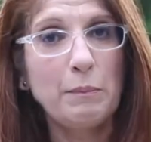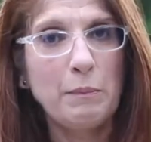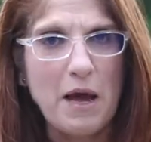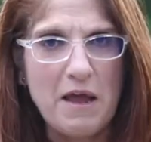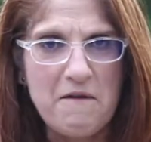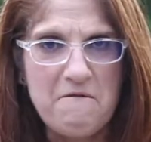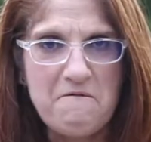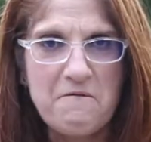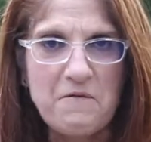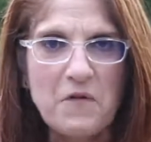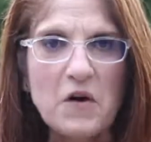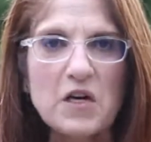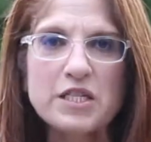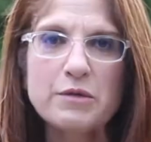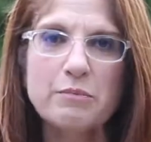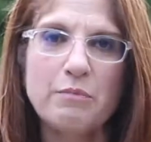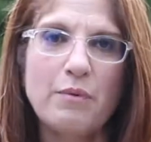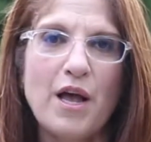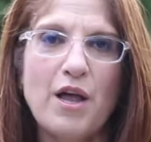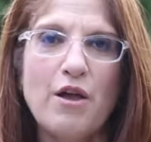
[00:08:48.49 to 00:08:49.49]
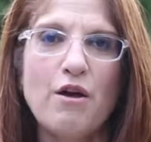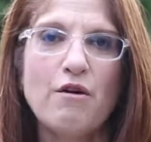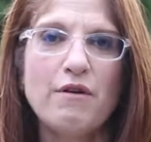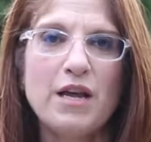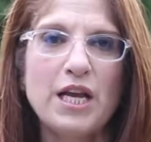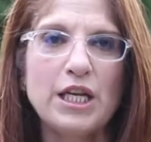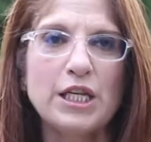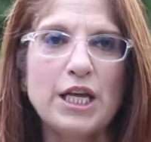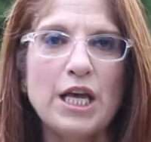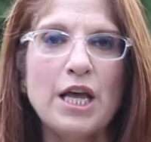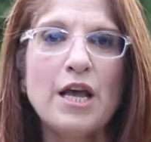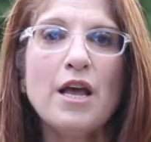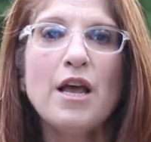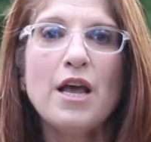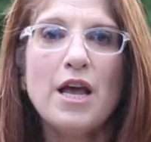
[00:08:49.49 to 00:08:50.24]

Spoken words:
my first priority